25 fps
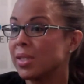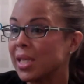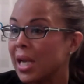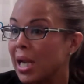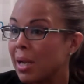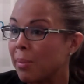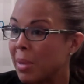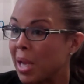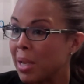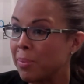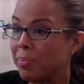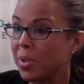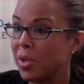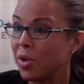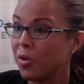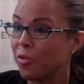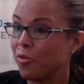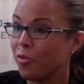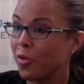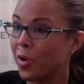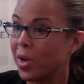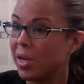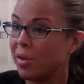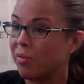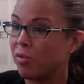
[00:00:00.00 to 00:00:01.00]
that I might be
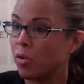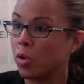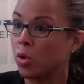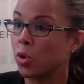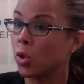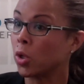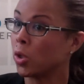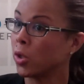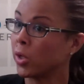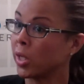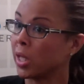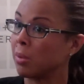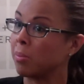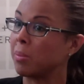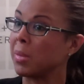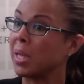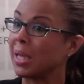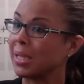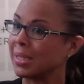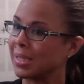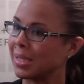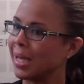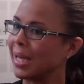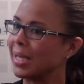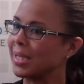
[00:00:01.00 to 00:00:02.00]
afraid of who could look at me
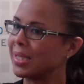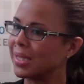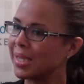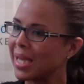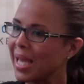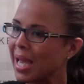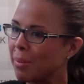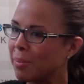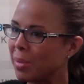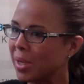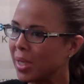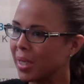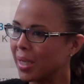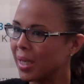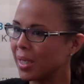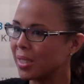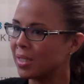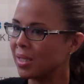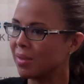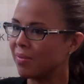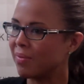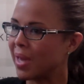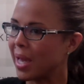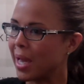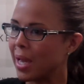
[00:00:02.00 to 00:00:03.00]
as less than because
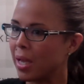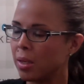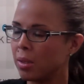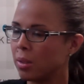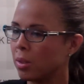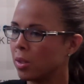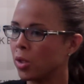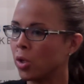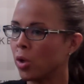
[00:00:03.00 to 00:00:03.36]
of that,